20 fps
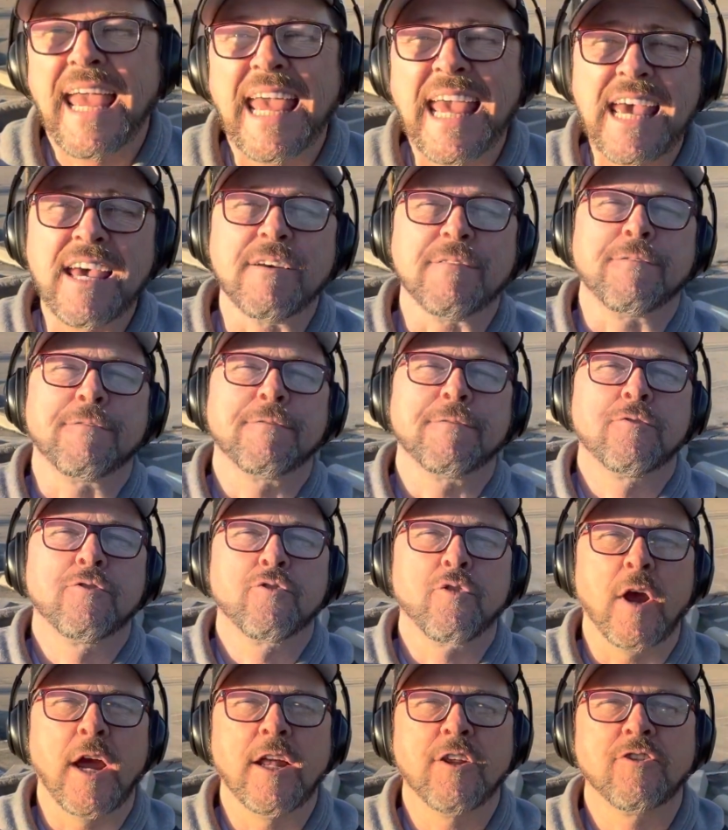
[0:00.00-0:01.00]
if
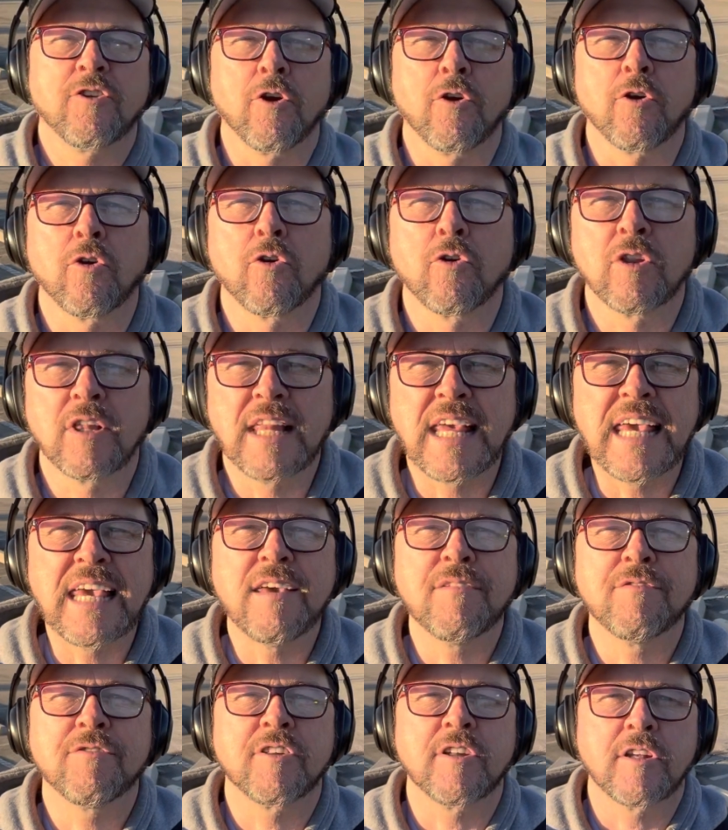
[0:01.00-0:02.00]
Trea Turner
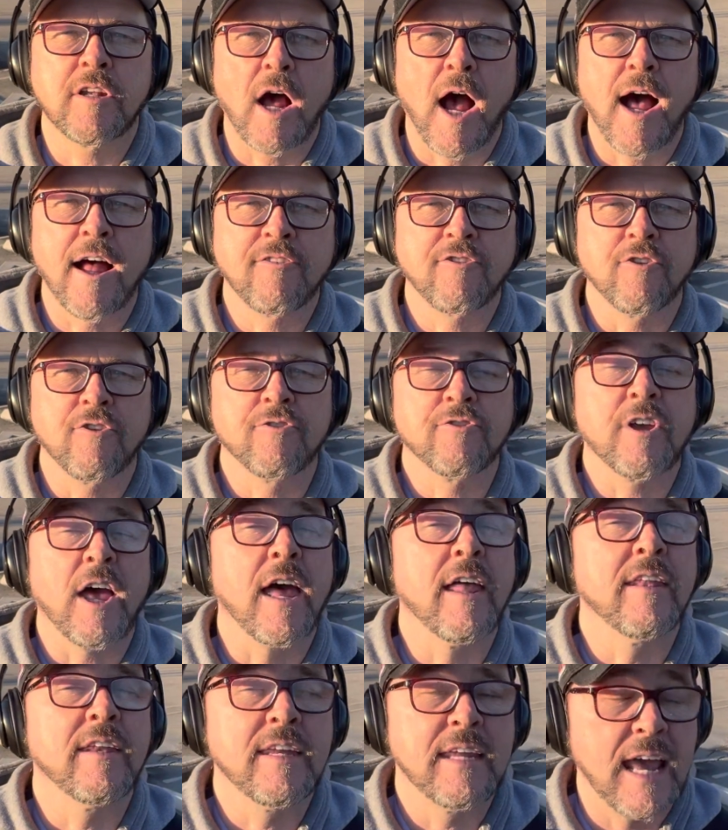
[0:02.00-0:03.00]
leaves the Dodgers,
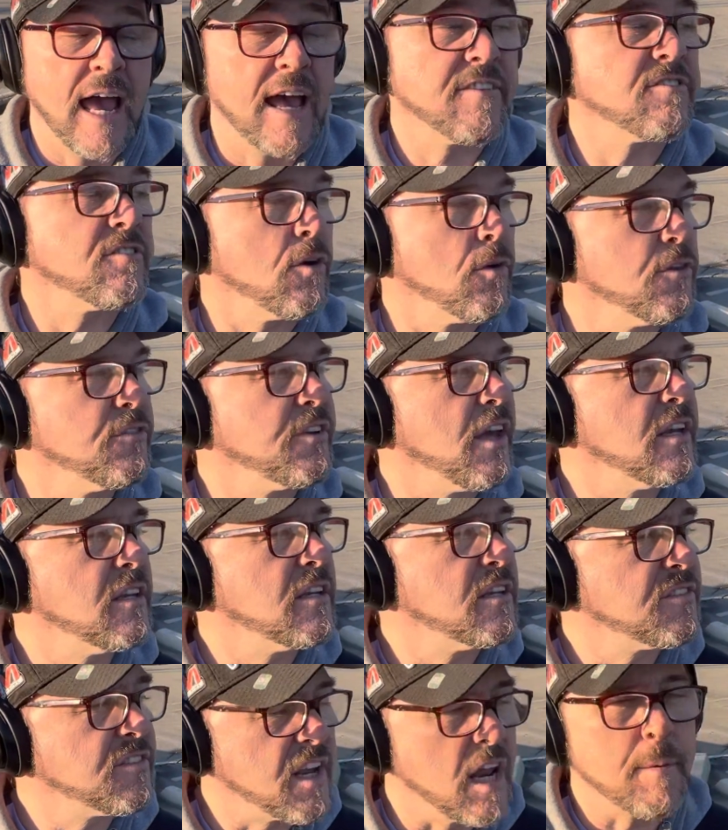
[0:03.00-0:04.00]
and yes, there is a
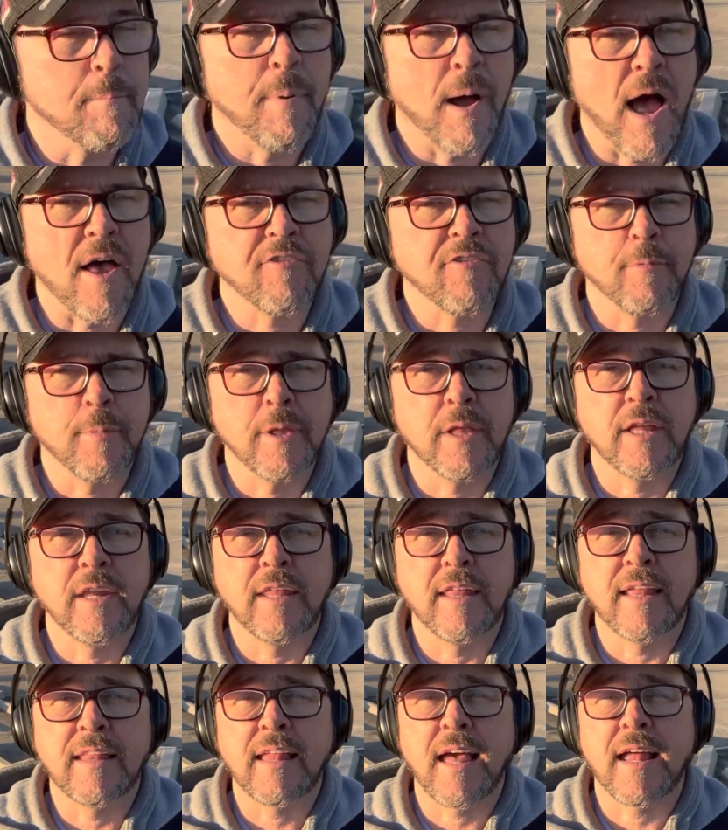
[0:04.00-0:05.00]
distinct
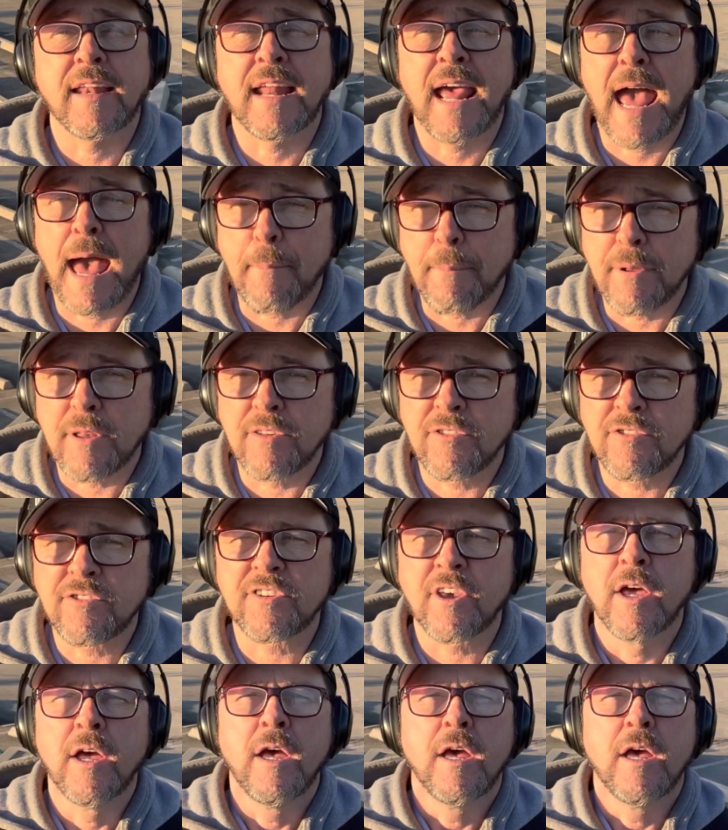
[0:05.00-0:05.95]
possibility that that happens.